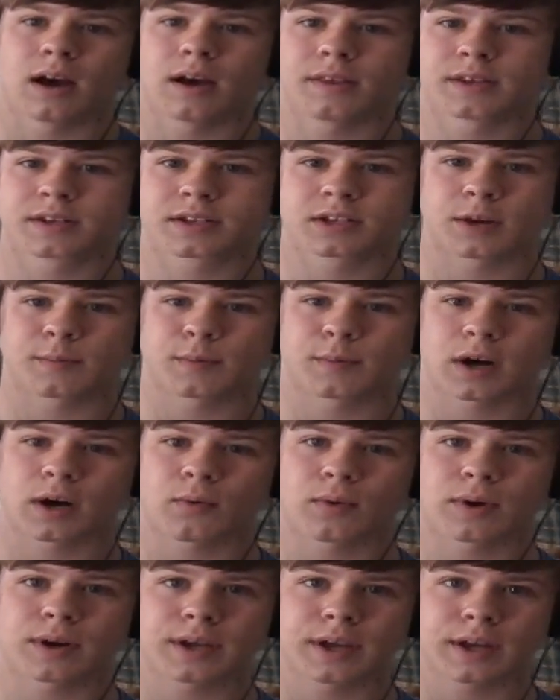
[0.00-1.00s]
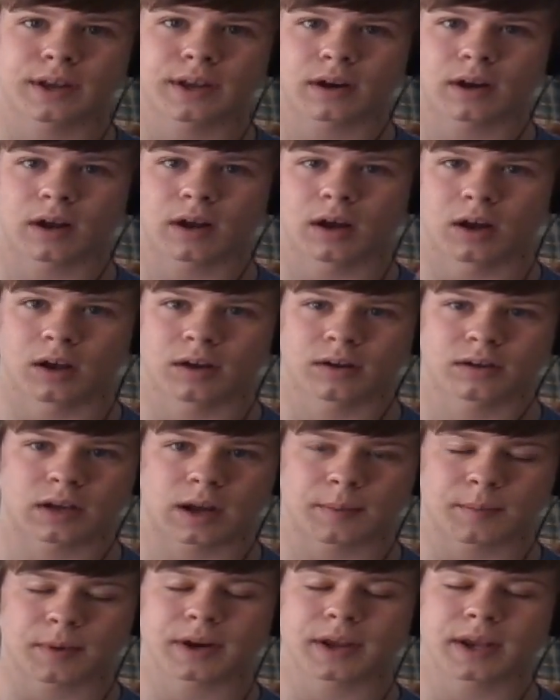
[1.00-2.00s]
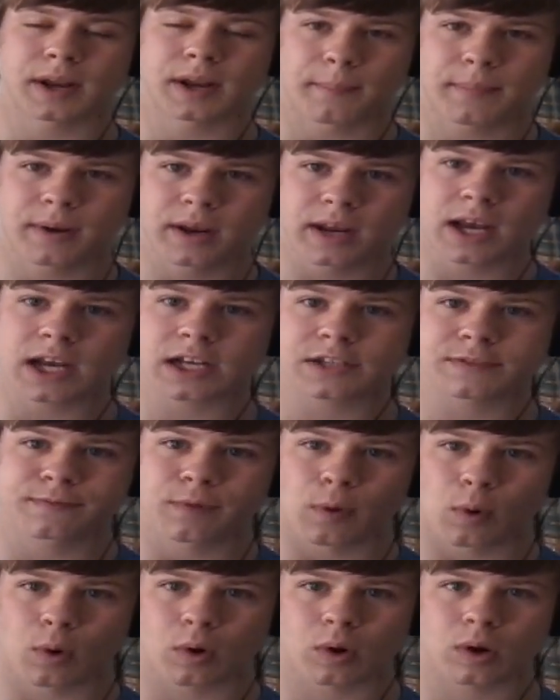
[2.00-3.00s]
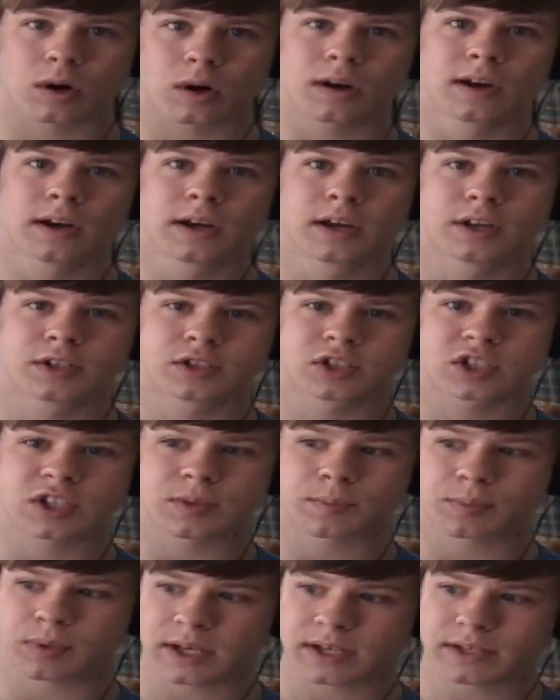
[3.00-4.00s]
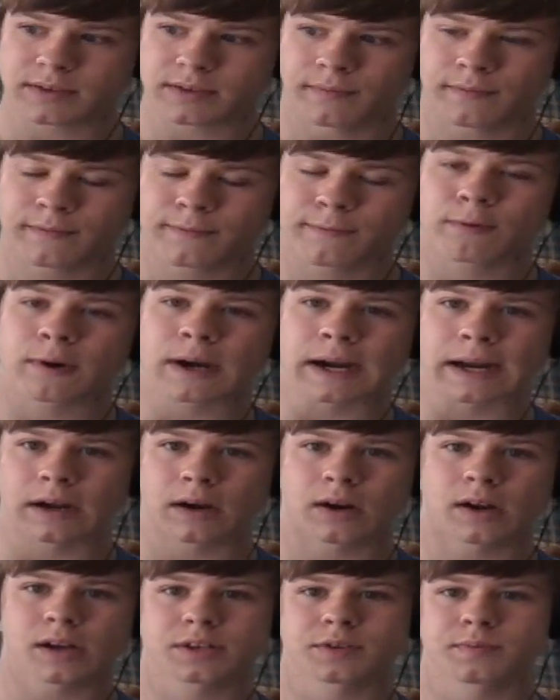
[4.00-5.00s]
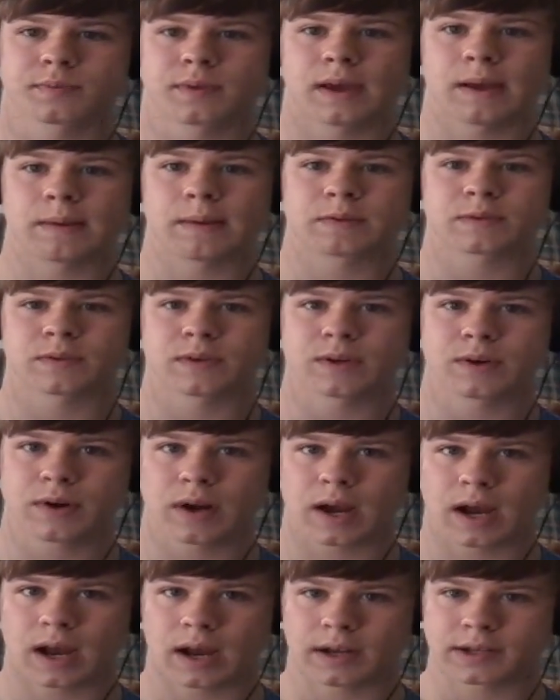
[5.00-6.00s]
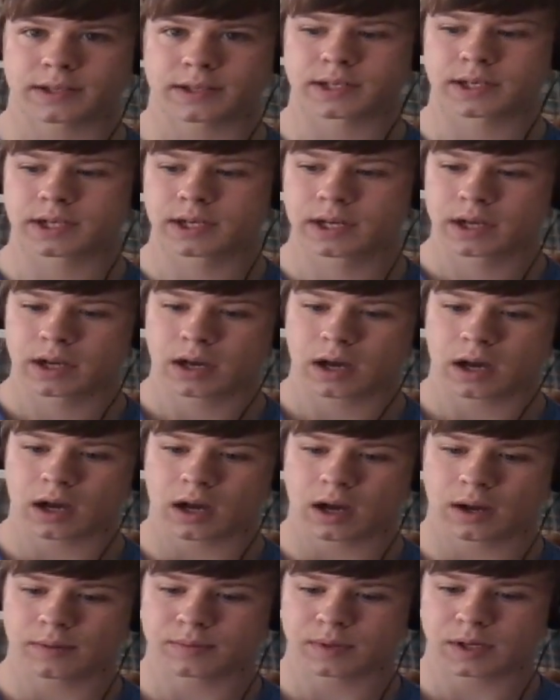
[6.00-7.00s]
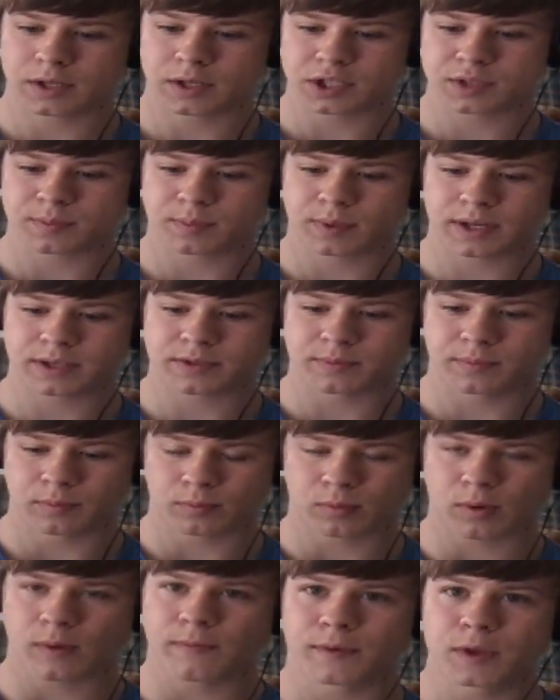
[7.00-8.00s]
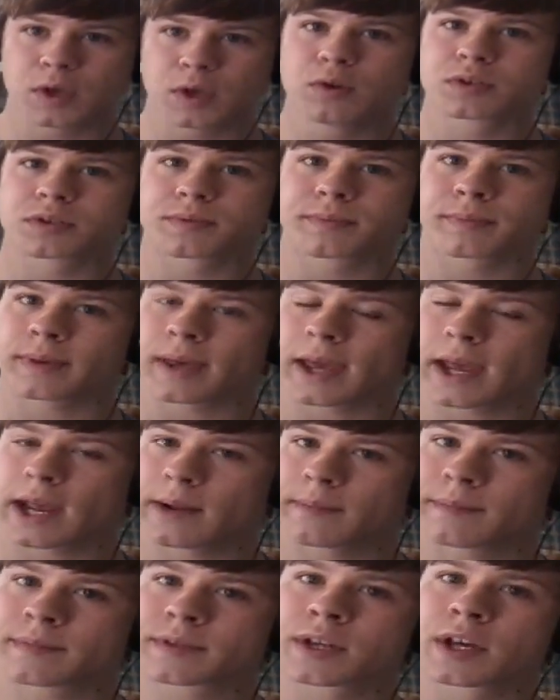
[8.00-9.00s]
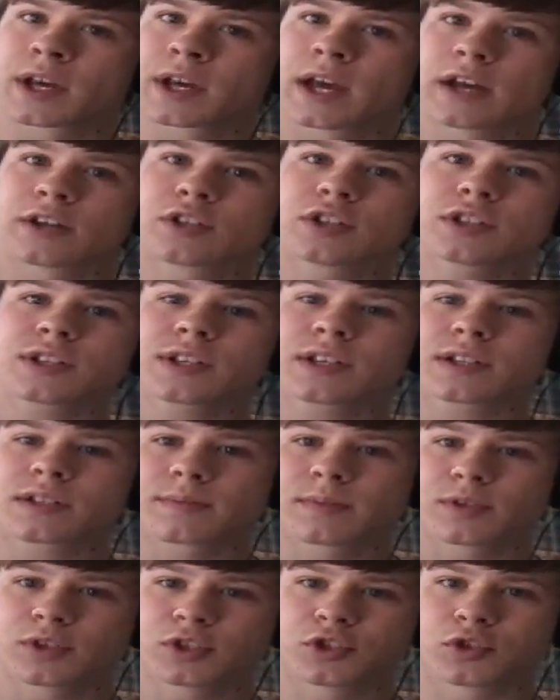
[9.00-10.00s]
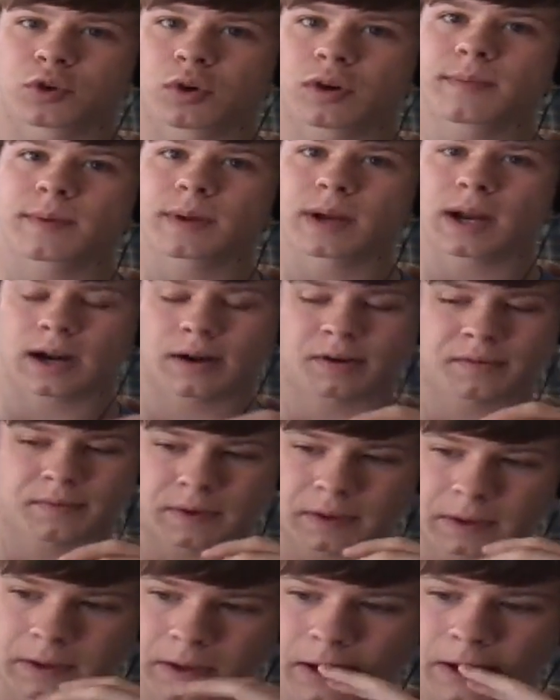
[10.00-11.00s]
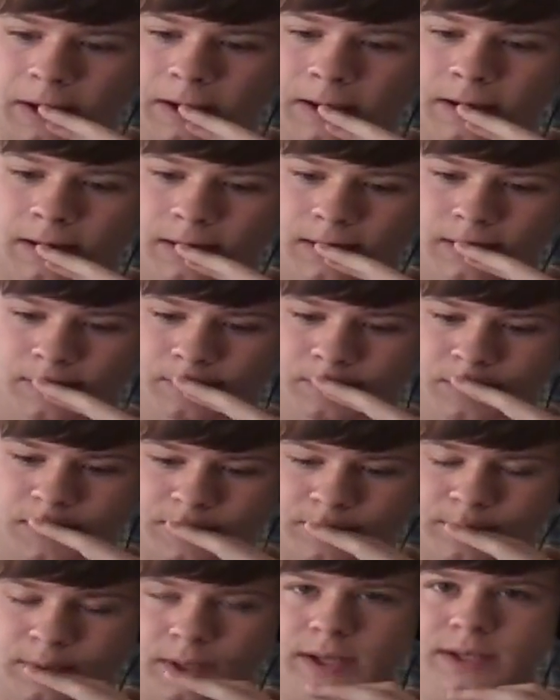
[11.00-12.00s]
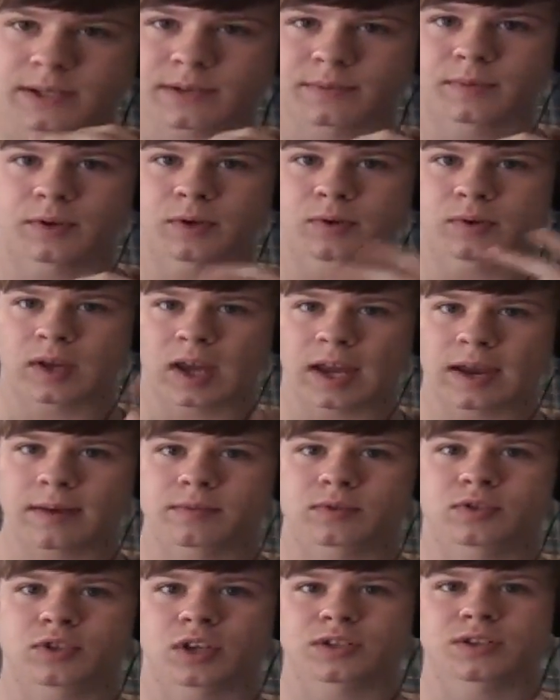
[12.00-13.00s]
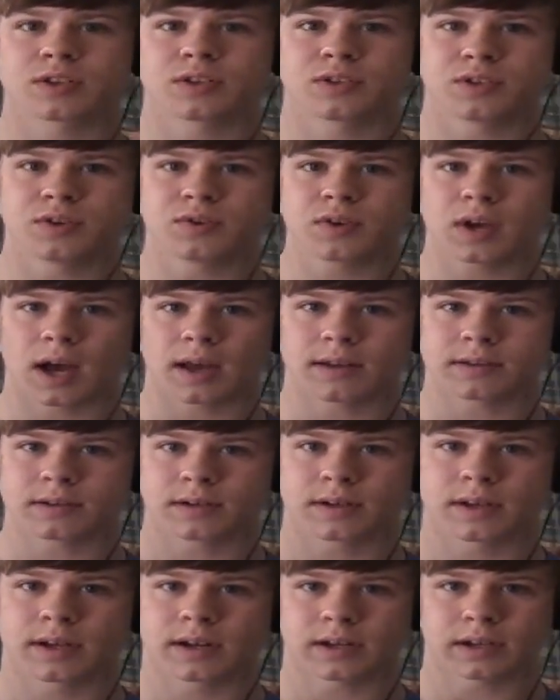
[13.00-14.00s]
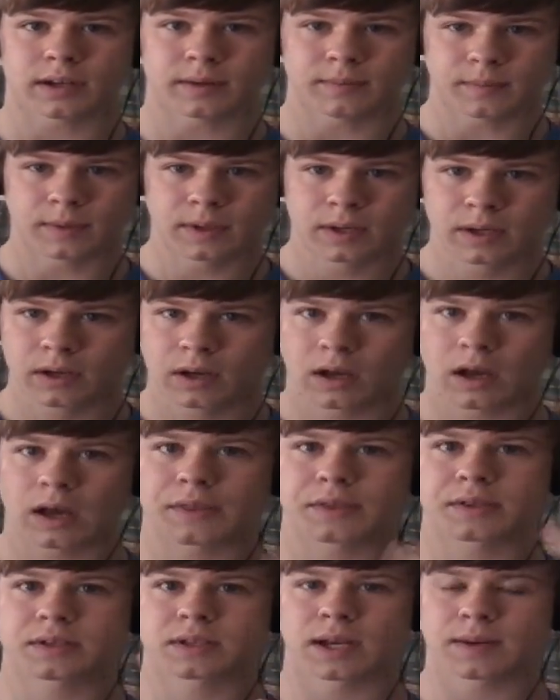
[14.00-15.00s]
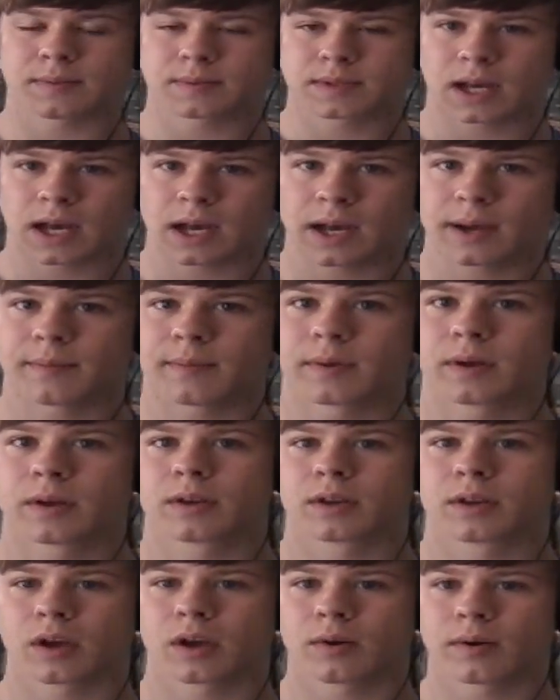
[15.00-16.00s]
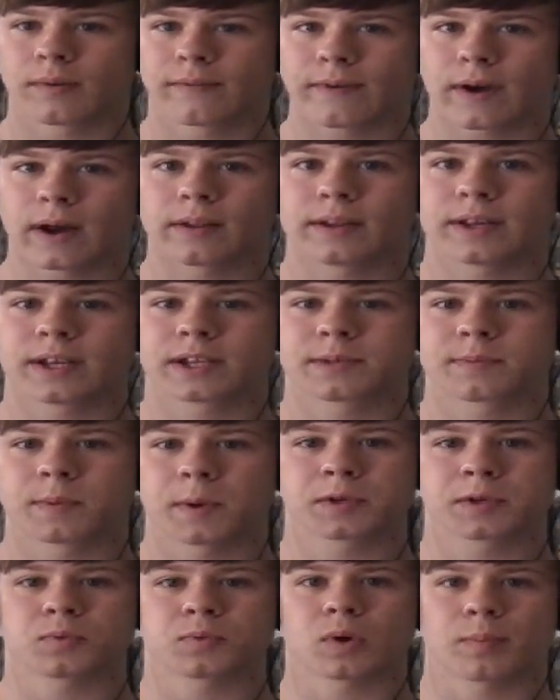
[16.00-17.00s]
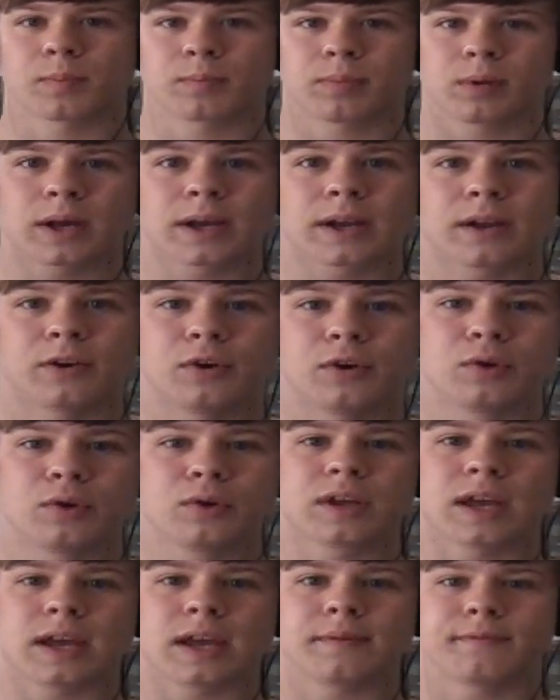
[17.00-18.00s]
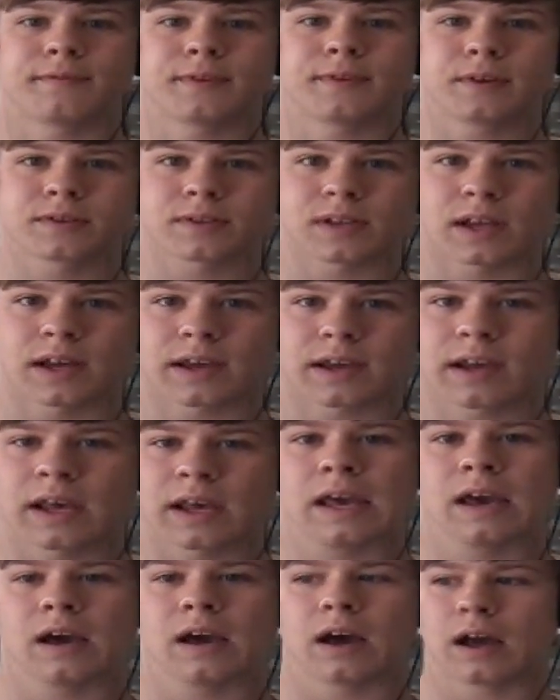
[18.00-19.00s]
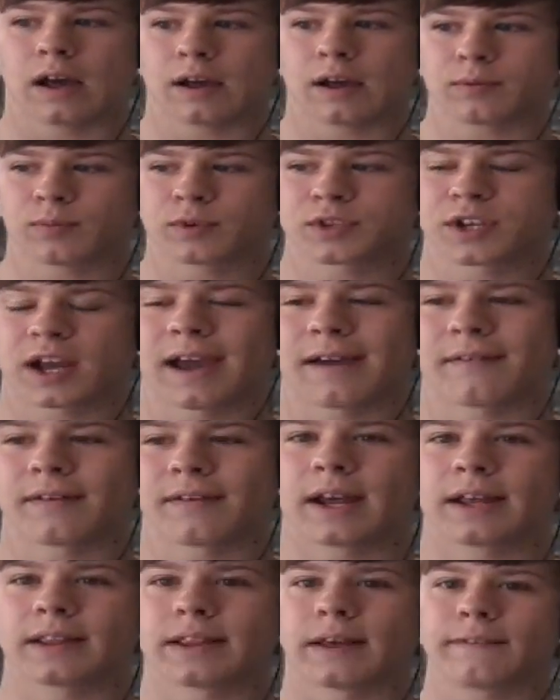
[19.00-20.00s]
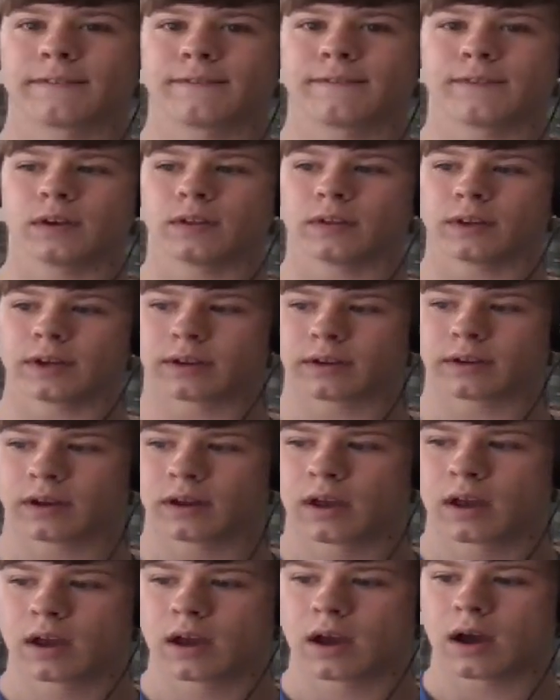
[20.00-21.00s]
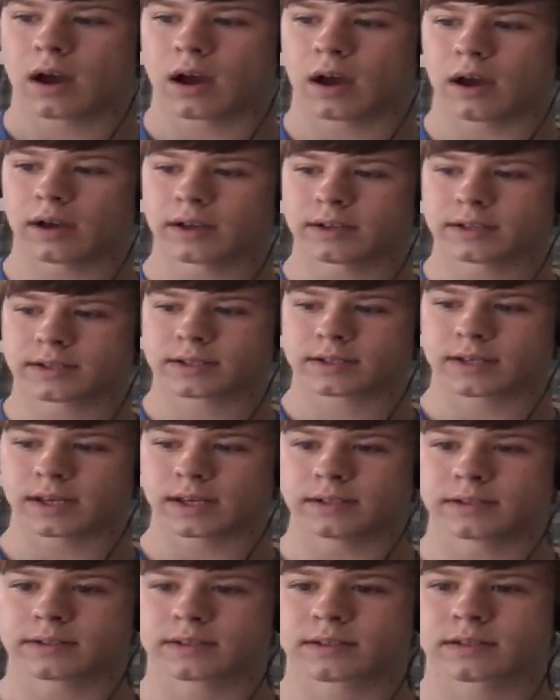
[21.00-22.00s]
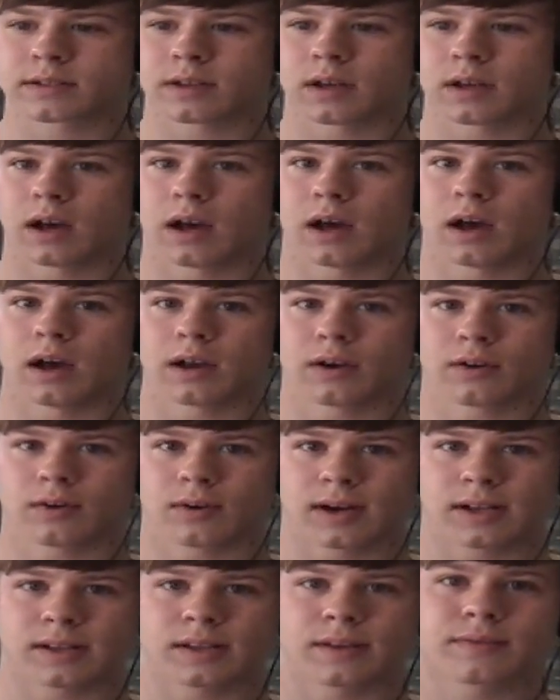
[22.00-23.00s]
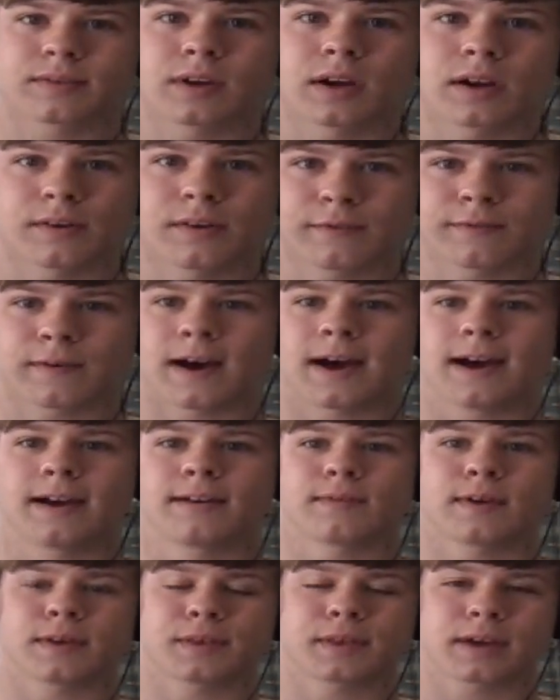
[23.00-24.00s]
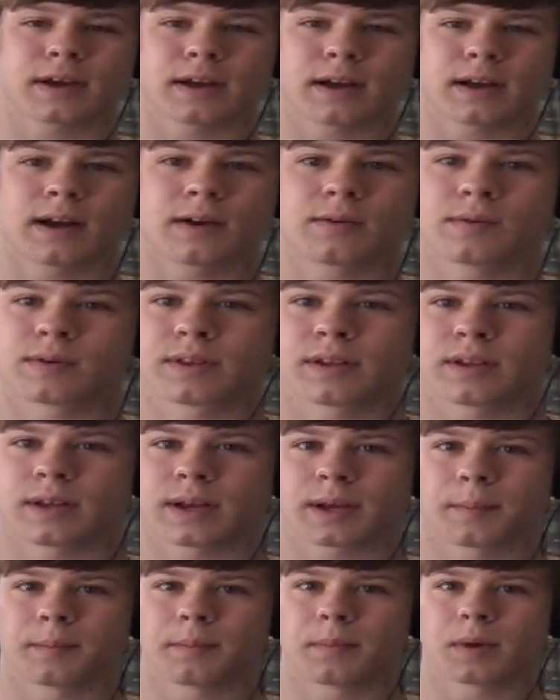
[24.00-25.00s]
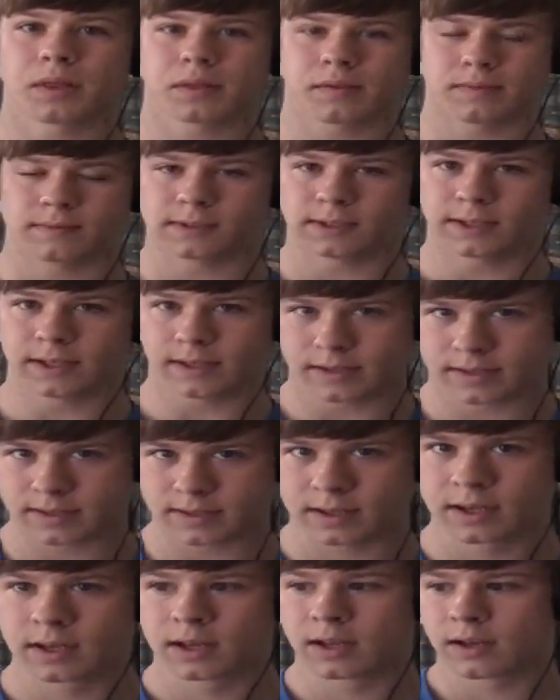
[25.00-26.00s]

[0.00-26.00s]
This summer, I'm going to get a PS4 just to play some friggin' awesome games for you guys. Just to review some games, and just to get some enjoyment out of it. To play some new games just as you guys are getting them. At the same time, go and finally experience what playing a new game feels like, which I haven't had that feeling since Grand Theft Auto 5. I think I got it within like a month of release.